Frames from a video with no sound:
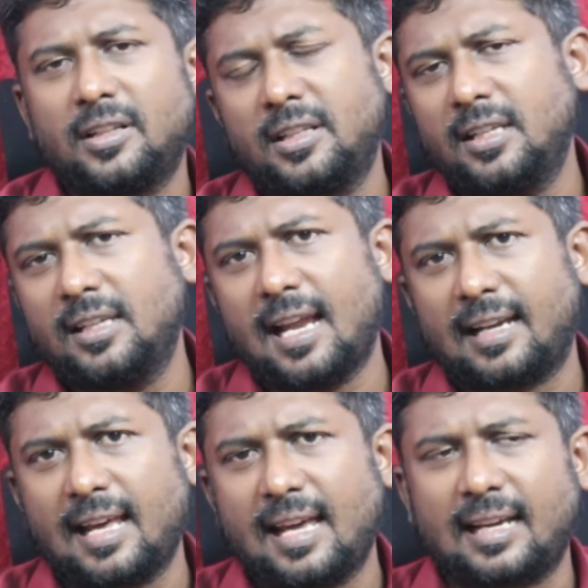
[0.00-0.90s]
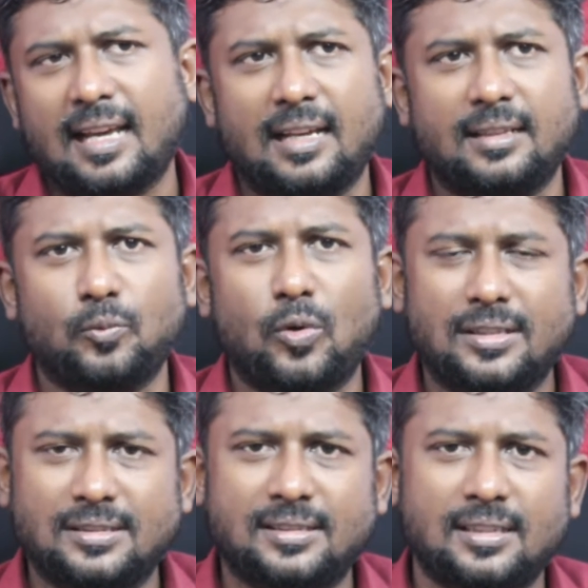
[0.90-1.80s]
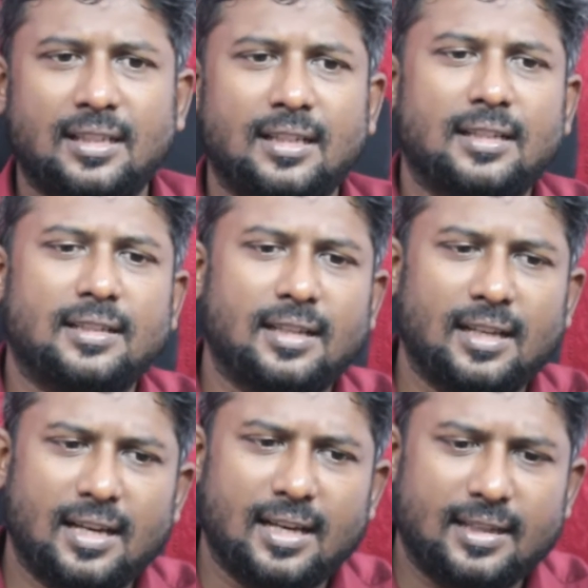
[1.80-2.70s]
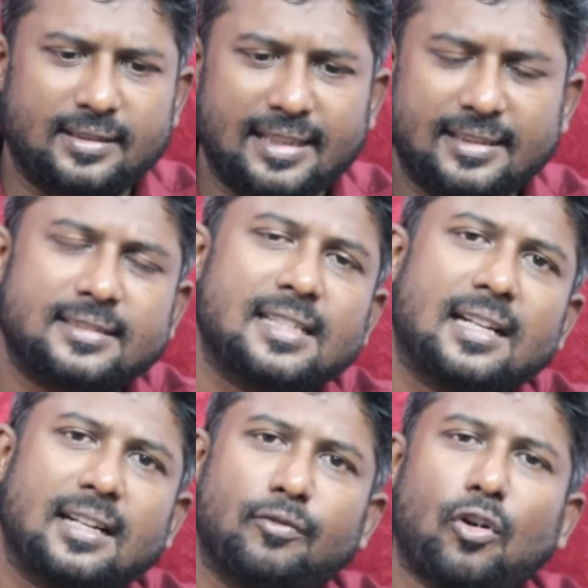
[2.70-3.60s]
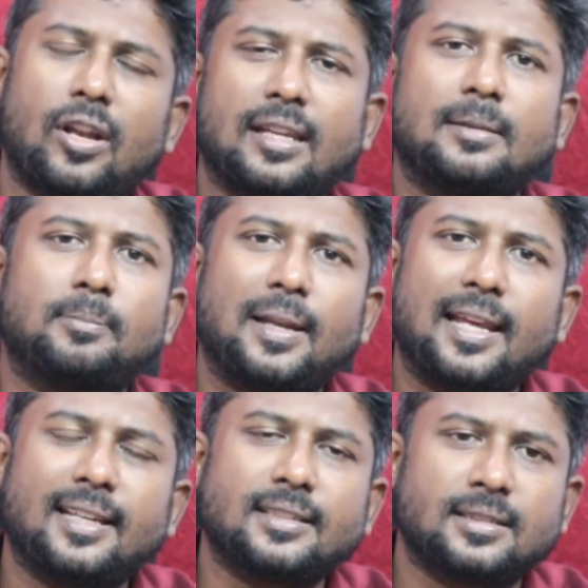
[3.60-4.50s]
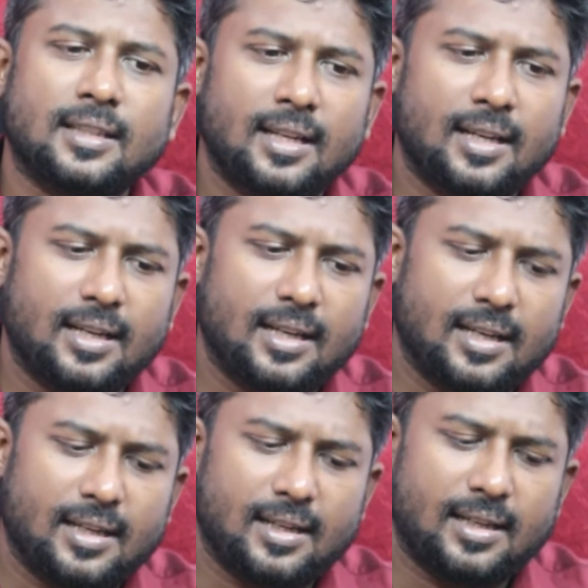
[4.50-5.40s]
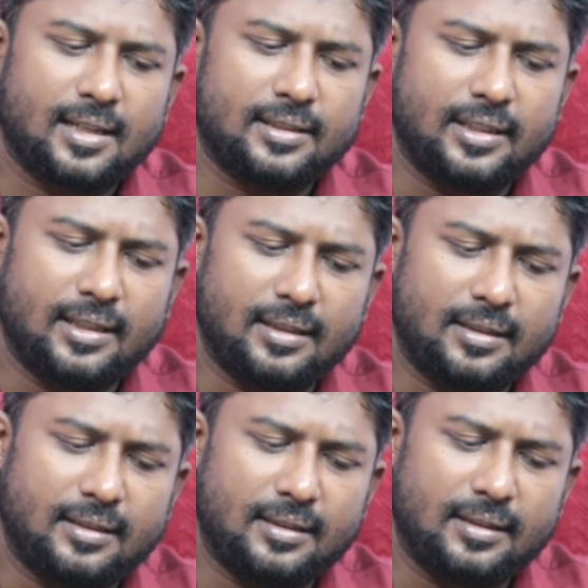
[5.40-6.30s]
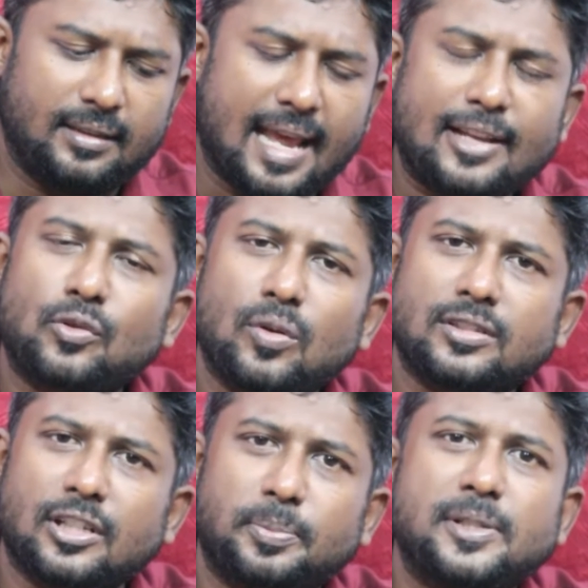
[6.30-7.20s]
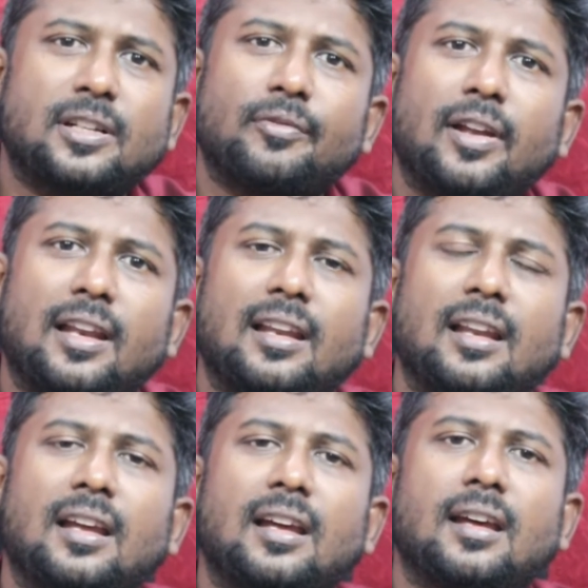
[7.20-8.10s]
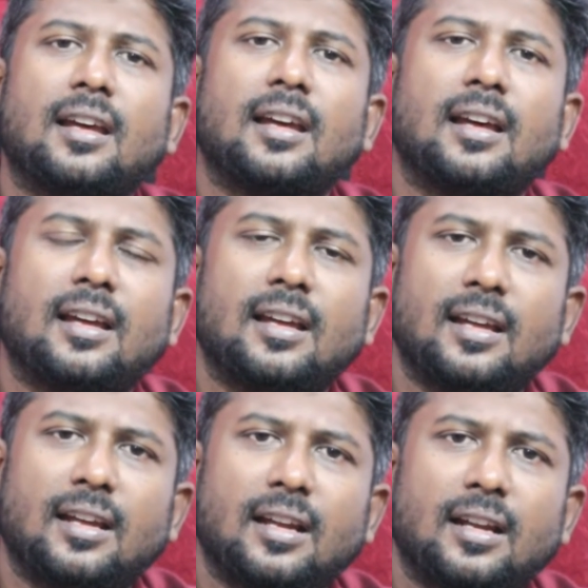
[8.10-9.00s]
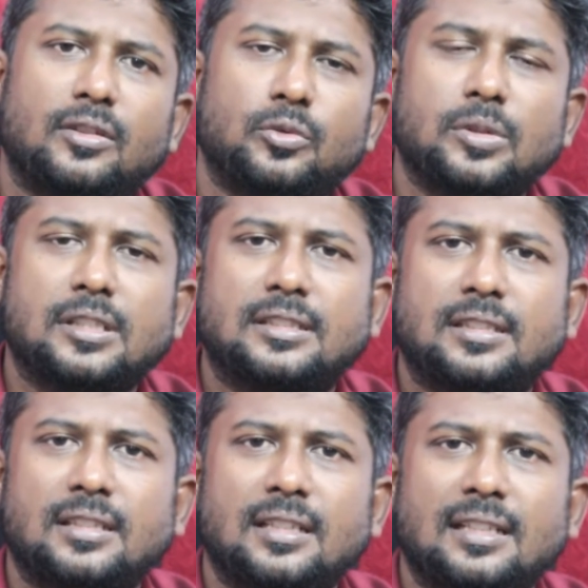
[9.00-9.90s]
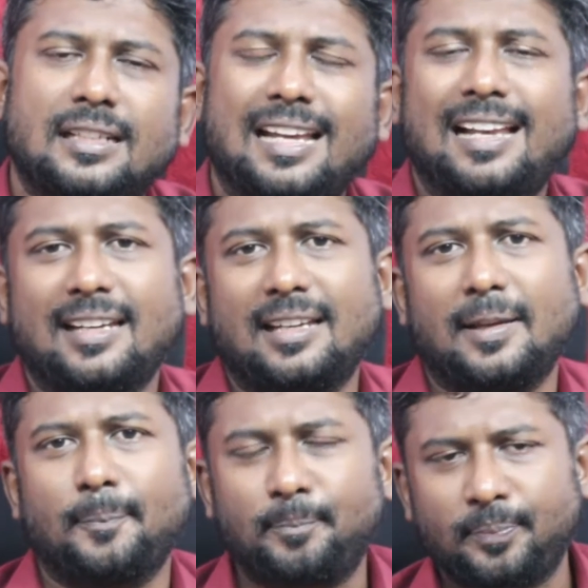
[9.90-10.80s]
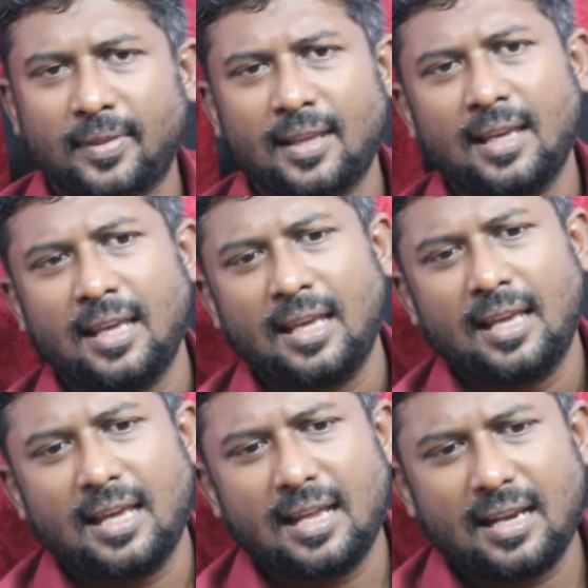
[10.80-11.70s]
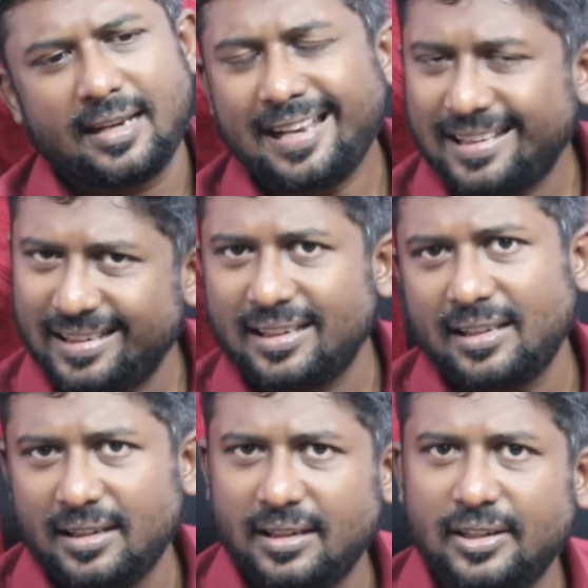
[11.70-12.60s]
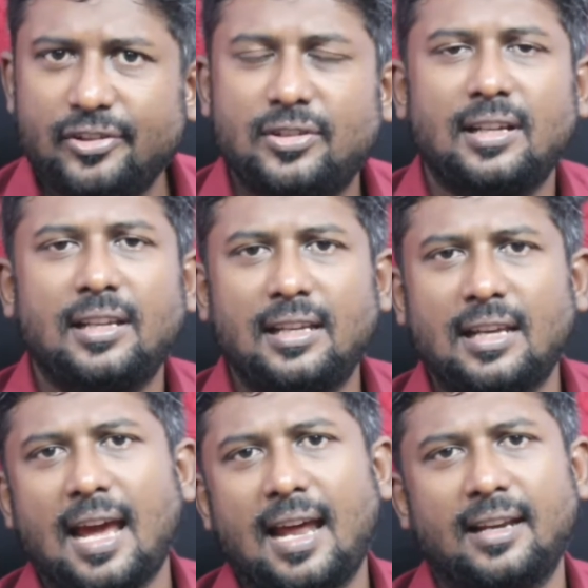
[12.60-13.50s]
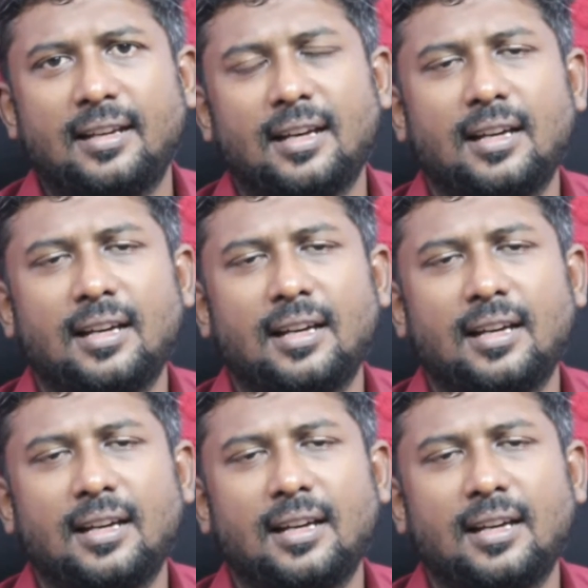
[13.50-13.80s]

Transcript: the attack, and once things started falling in place, the natural suspicion fell towards LTT. And LTT initially had